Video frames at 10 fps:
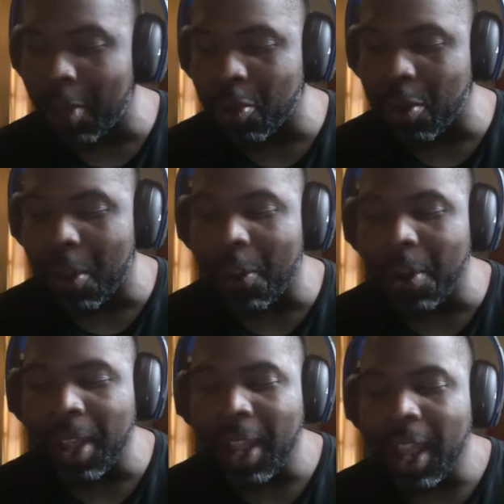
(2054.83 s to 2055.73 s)
So
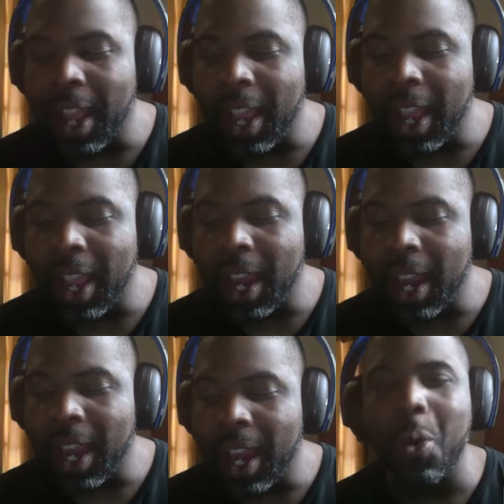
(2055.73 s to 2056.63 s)
now that I
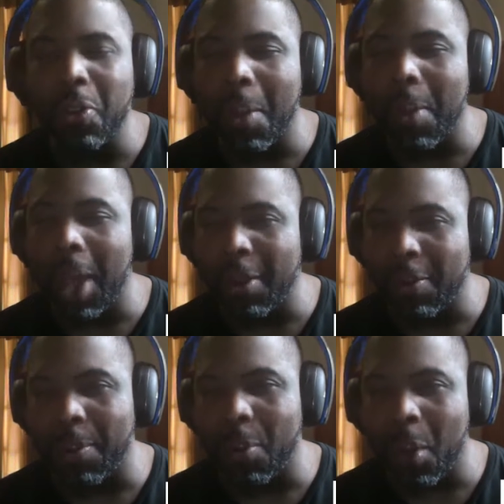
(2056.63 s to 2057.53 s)
know it's coming out in
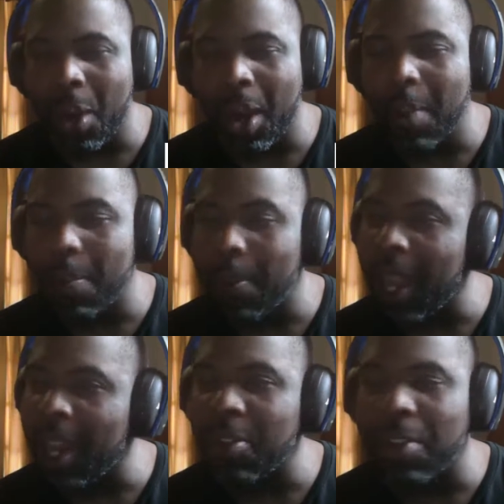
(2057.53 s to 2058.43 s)
February, man,
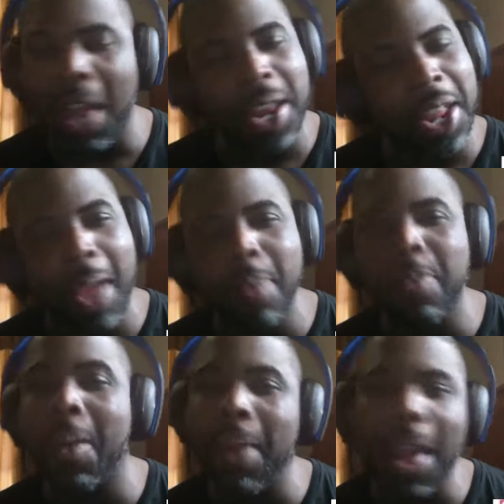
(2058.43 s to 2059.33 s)
there's a lot of games
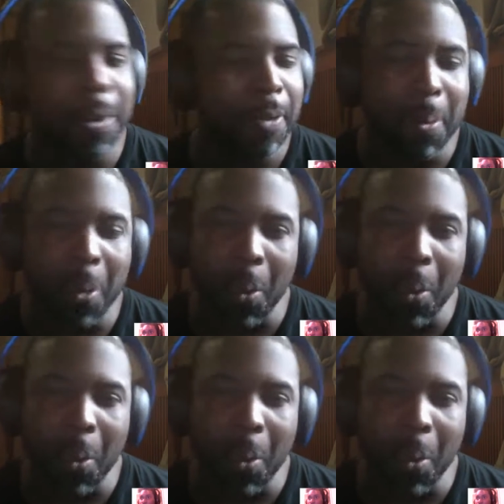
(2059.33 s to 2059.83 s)
coming out in February.